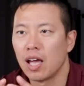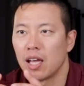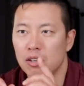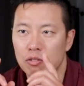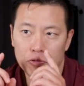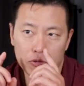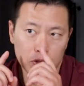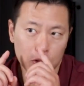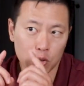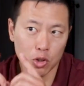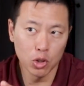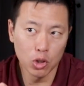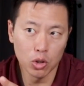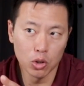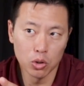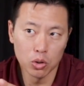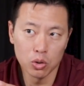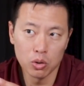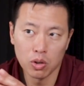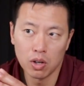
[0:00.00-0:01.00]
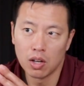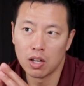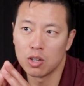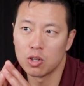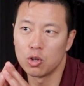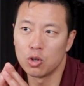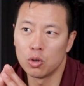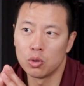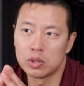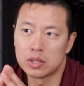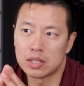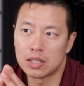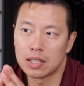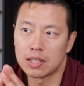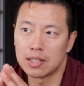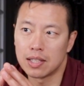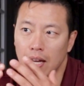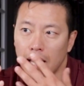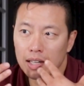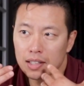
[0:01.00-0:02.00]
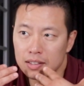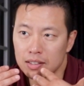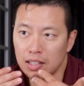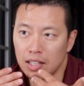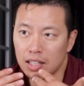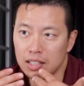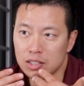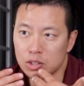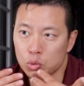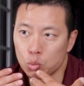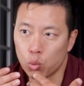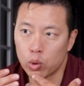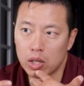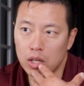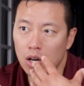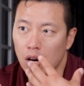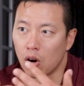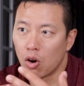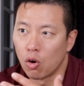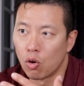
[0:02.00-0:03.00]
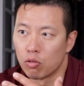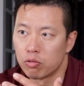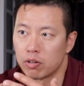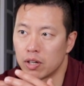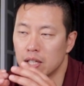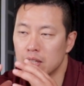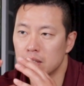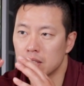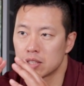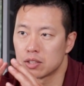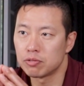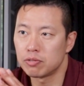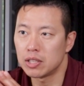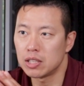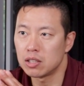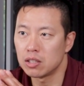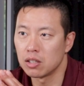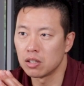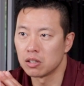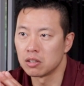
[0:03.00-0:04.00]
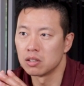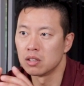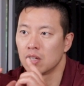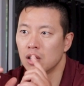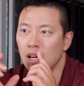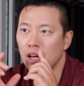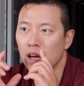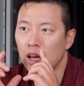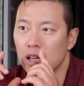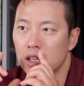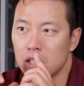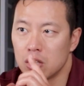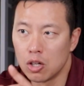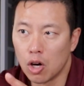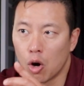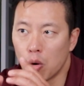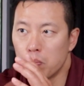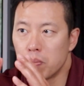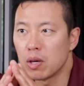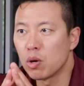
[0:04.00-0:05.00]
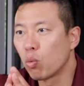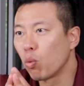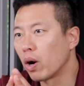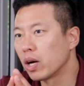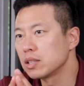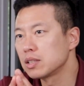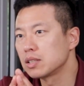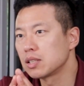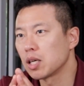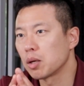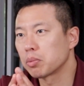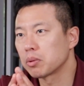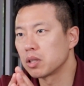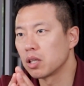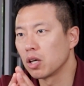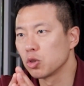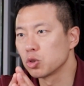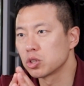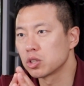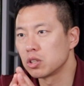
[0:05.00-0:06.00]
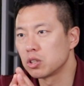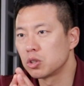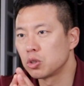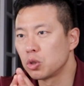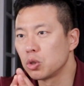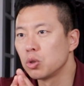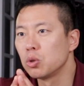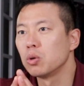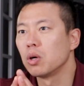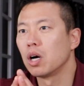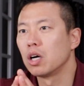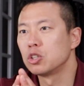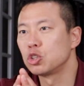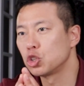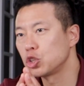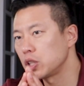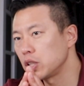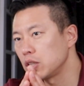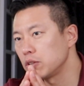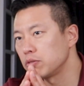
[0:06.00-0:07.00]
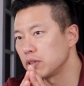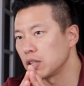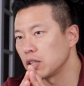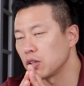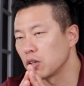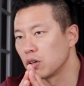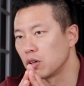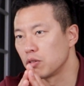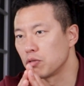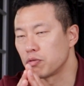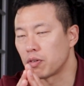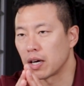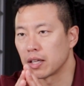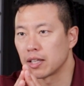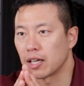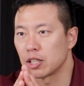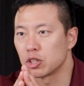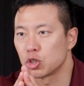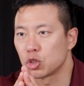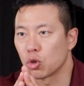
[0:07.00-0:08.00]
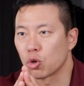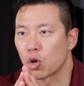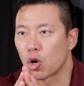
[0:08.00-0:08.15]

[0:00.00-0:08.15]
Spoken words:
And if you use the techniques we go over in this video, you'll be one step closer to achieving your financial